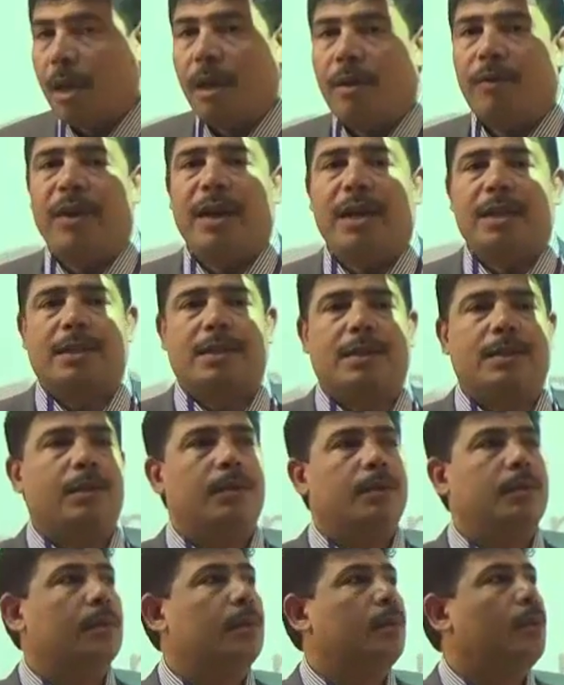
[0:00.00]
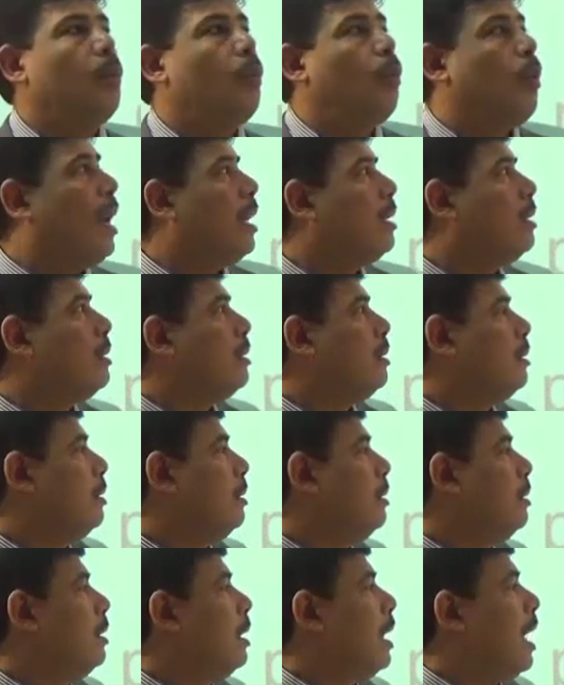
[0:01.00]
First, what
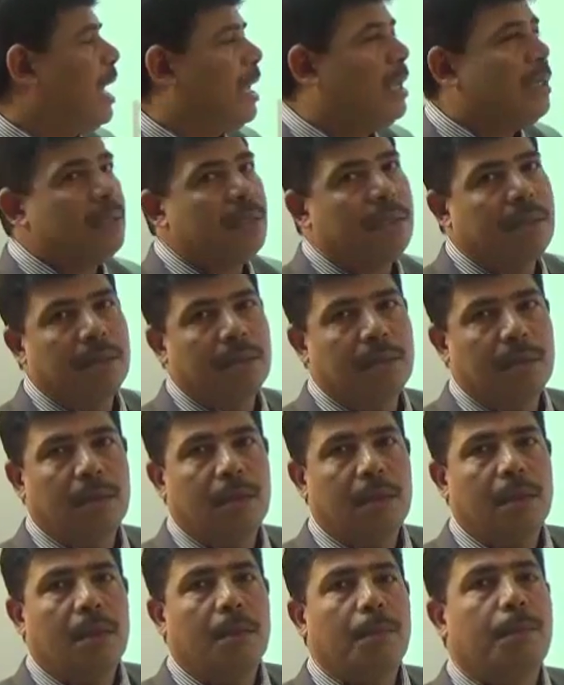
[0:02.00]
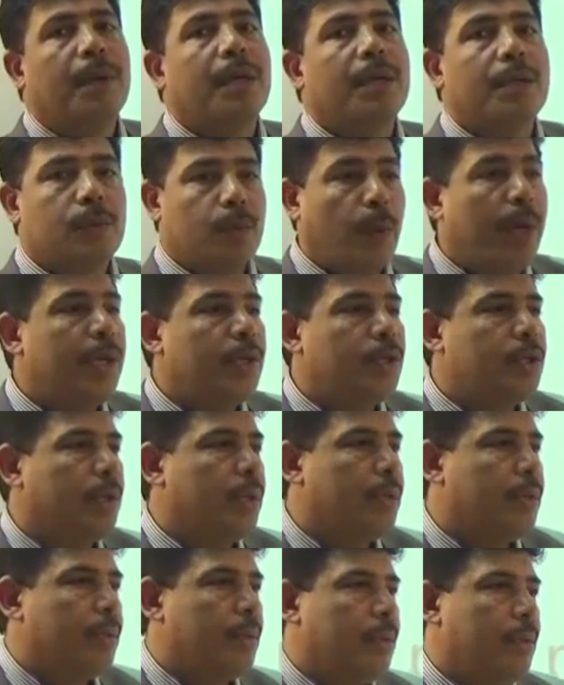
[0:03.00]
is
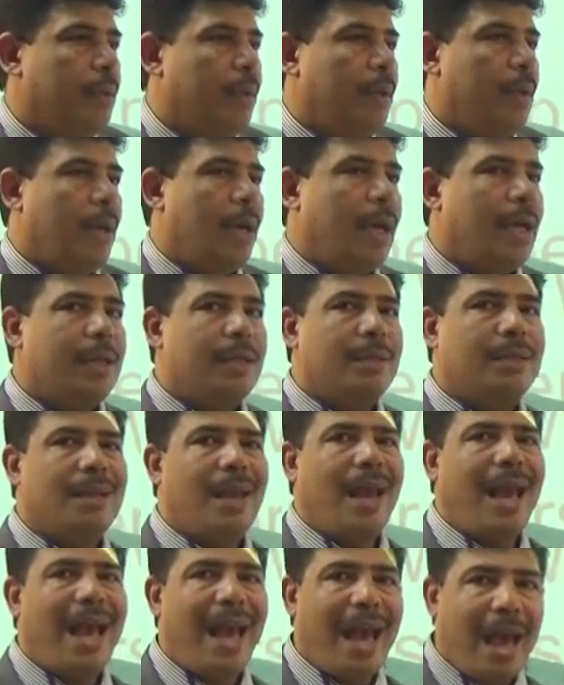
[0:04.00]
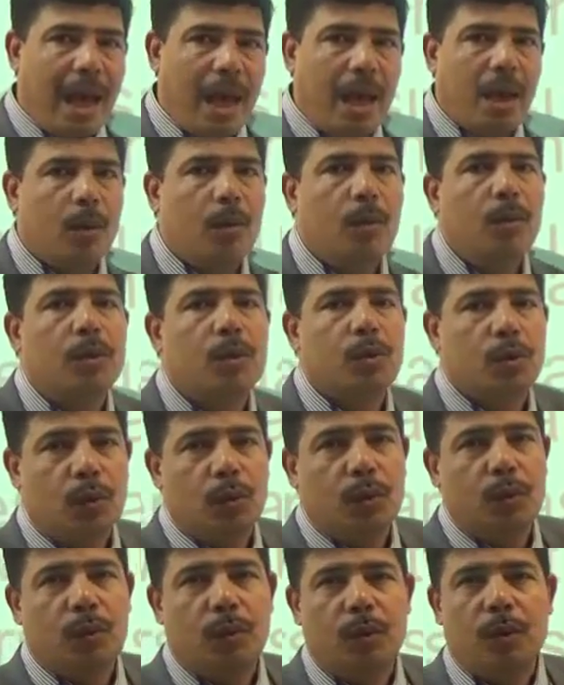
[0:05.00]
persuasion and how
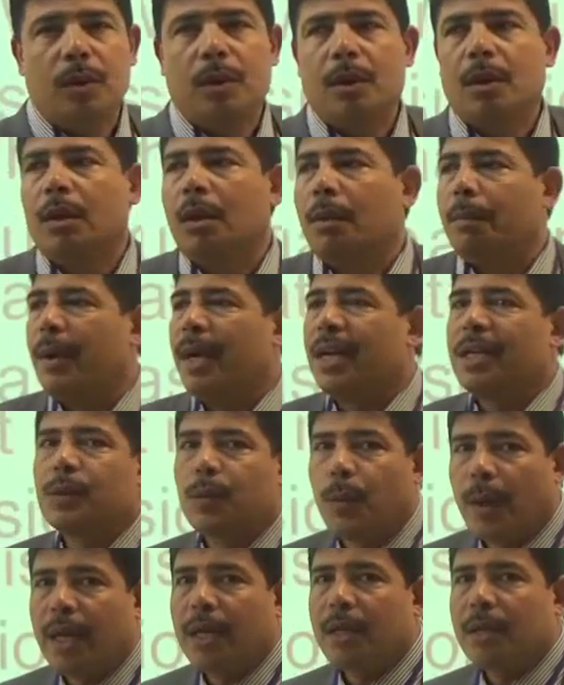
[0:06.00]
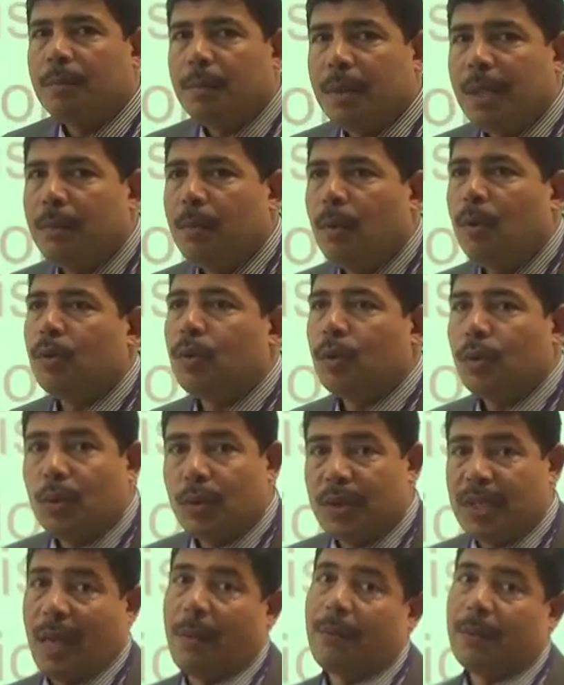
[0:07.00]
to persuade people to do
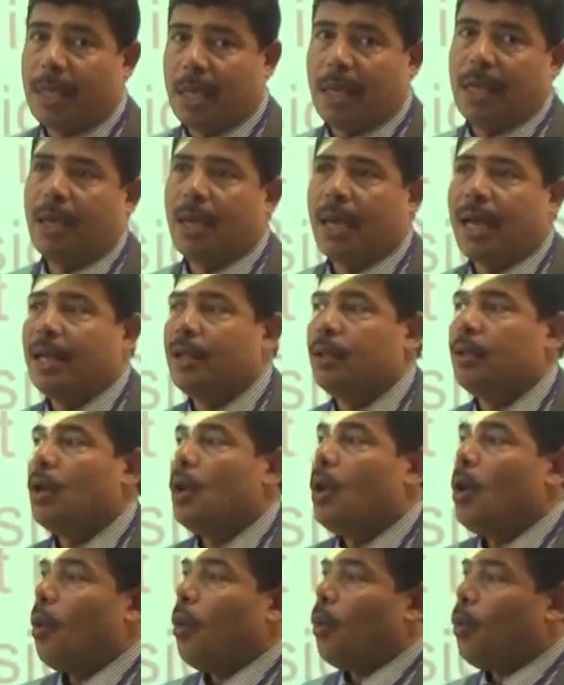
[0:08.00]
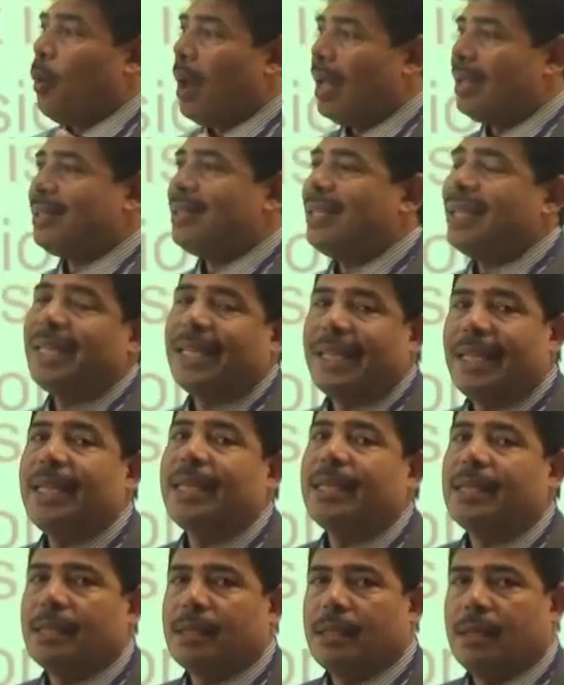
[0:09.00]
something, and what
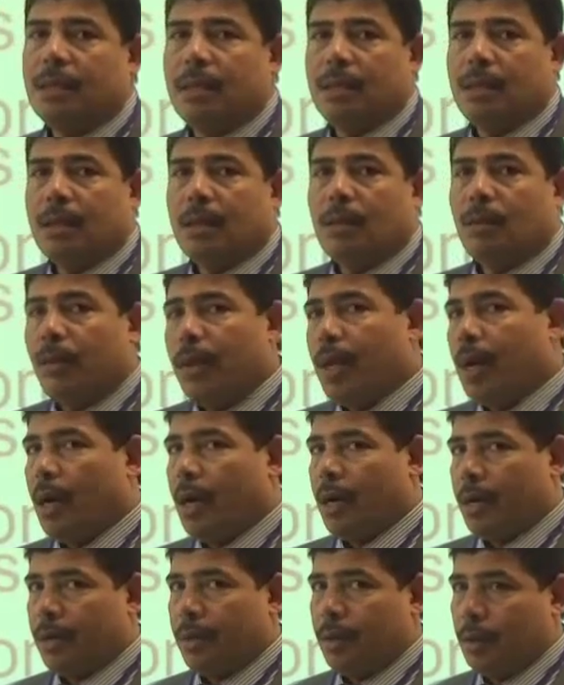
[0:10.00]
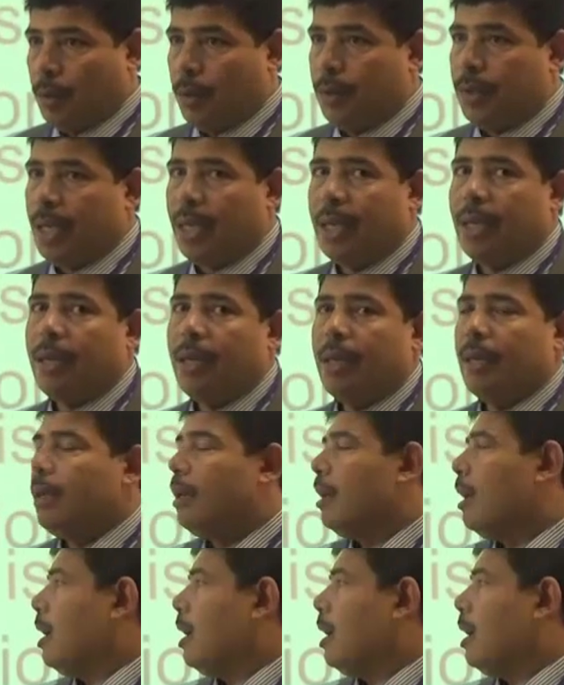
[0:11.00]
techniques we are using.